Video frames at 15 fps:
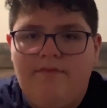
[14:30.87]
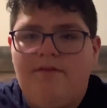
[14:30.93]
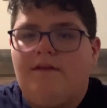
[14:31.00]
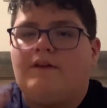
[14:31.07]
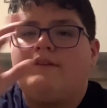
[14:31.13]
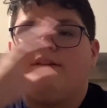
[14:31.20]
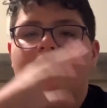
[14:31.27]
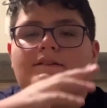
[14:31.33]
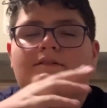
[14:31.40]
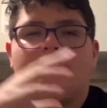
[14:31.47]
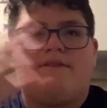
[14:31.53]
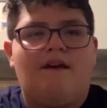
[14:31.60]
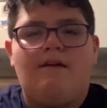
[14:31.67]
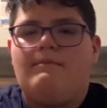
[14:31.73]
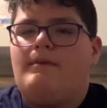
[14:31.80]
on the
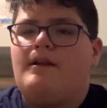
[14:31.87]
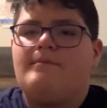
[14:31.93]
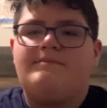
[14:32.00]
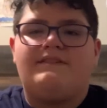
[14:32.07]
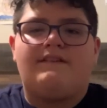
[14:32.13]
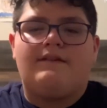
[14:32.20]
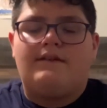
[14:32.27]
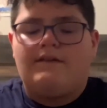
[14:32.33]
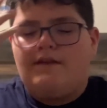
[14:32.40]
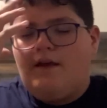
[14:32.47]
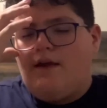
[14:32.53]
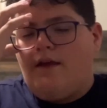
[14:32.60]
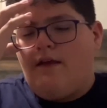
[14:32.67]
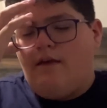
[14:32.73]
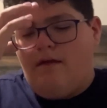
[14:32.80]
top, bottom, side,
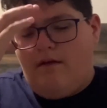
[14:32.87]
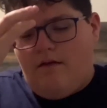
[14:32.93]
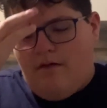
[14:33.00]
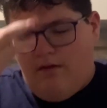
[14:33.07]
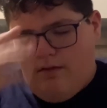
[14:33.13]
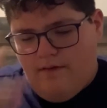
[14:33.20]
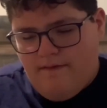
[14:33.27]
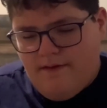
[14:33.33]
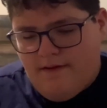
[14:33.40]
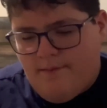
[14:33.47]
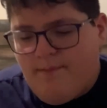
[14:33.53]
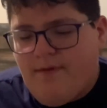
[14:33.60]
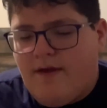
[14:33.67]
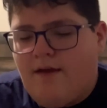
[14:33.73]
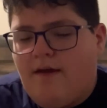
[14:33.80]
all of
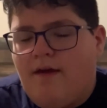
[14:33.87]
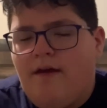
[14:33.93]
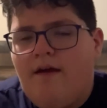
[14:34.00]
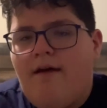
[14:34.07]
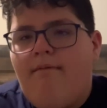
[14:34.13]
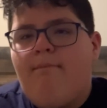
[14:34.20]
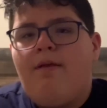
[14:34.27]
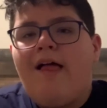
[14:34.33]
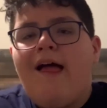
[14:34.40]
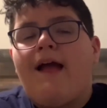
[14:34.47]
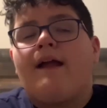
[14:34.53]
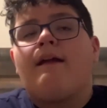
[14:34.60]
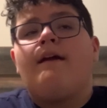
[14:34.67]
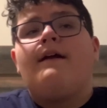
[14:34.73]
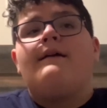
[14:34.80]
them
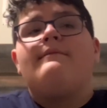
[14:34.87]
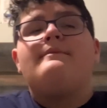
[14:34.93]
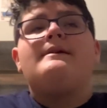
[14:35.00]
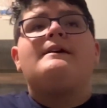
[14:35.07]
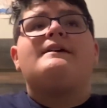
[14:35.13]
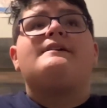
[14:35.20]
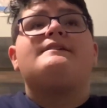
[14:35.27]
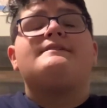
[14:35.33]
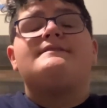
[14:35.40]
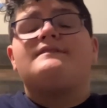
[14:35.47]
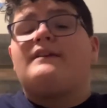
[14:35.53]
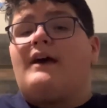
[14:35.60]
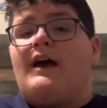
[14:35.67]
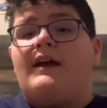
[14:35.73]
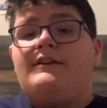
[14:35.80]
black,
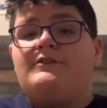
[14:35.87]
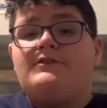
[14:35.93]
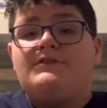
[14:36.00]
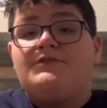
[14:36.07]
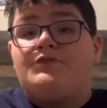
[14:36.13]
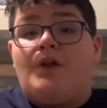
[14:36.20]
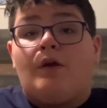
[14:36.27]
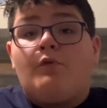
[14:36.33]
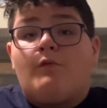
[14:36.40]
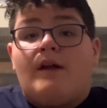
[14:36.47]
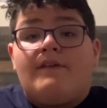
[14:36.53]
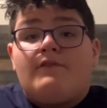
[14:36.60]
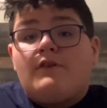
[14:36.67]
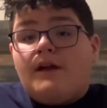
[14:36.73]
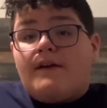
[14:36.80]
because I'd
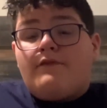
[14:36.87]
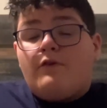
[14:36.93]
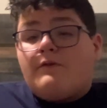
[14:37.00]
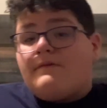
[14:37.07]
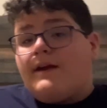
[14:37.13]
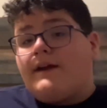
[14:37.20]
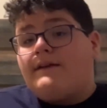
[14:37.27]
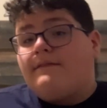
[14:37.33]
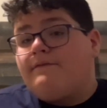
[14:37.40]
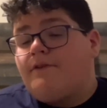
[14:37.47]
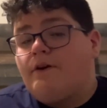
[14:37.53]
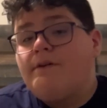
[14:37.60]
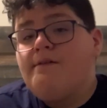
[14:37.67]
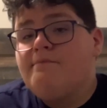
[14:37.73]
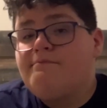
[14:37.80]
rather have a random
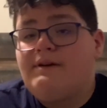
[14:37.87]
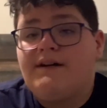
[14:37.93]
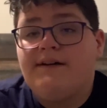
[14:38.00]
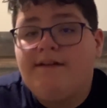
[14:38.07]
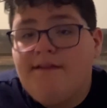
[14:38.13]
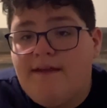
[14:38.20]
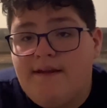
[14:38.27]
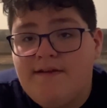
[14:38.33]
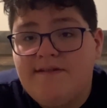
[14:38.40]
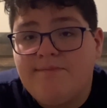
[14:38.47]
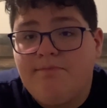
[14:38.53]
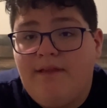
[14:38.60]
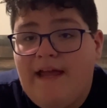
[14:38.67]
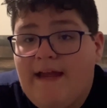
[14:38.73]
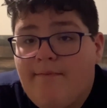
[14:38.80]
volume manga that has
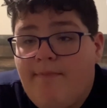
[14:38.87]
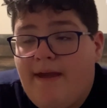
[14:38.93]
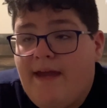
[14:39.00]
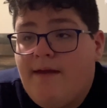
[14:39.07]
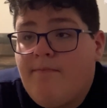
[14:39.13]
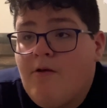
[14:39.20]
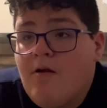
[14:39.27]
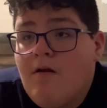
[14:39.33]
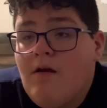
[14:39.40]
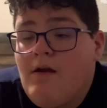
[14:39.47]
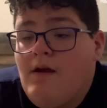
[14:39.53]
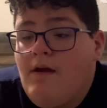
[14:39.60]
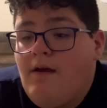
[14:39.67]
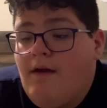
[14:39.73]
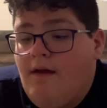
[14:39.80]
black paper
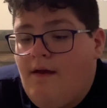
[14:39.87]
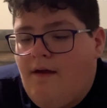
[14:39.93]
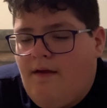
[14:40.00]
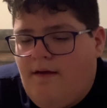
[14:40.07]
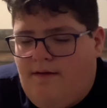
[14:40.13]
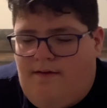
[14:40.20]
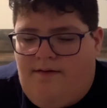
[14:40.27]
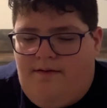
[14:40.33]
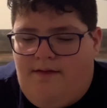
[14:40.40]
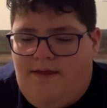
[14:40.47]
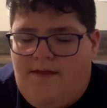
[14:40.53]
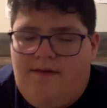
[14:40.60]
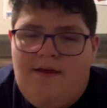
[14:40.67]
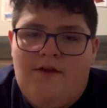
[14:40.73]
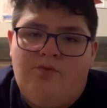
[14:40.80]

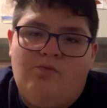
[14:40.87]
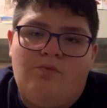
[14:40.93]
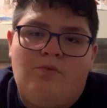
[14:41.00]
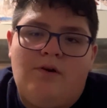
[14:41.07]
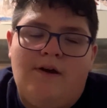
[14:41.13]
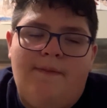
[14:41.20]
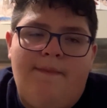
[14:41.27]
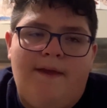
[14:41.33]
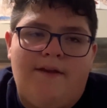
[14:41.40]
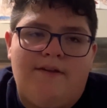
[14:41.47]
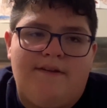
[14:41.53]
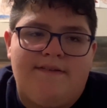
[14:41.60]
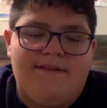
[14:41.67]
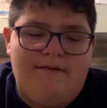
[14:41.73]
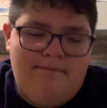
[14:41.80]
than one that
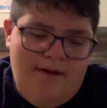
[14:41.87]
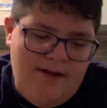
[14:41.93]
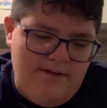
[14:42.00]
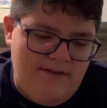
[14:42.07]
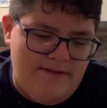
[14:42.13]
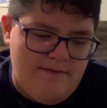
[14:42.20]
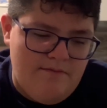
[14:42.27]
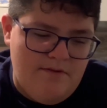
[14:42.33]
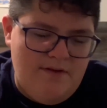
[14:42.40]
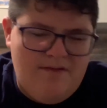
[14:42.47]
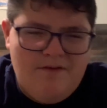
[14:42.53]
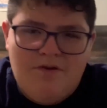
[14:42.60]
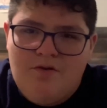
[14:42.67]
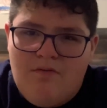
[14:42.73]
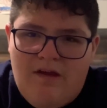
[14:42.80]
doesn't. And mine doesn't really
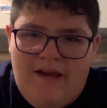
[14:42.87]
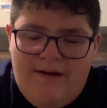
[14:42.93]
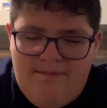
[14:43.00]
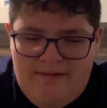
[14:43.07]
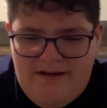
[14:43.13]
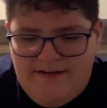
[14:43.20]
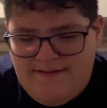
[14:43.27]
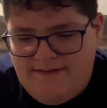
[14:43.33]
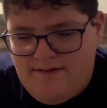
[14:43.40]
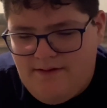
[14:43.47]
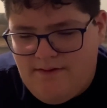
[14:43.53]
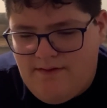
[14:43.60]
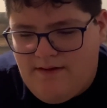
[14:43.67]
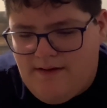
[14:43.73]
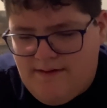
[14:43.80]
look great because, you
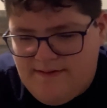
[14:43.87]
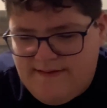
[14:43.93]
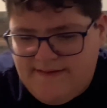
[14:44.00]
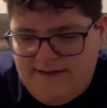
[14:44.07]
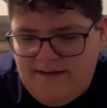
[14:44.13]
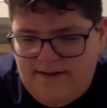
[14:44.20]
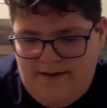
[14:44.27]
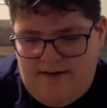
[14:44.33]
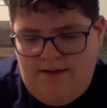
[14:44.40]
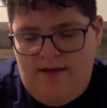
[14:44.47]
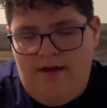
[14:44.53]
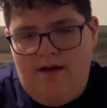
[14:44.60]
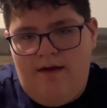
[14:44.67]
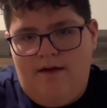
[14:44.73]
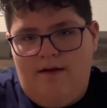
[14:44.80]
can see that I
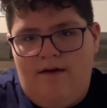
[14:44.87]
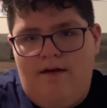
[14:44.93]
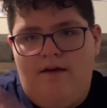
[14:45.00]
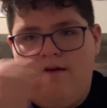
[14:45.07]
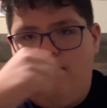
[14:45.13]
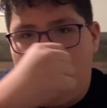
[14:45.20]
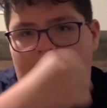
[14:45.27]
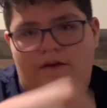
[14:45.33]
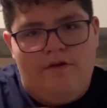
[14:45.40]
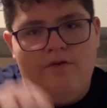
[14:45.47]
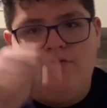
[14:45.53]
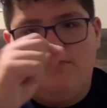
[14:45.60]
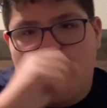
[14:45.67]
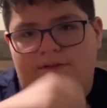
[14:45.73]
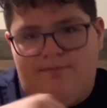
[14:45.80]

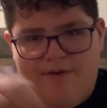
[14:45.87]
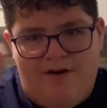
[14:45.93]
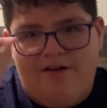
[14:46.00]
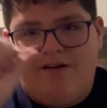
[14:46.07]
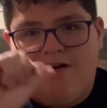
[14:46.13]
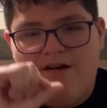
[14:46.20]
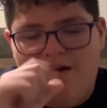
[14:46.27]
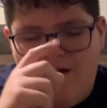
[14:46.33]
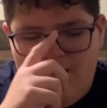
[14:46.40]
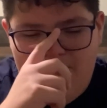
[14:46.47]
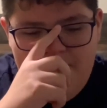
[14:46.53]
used marker.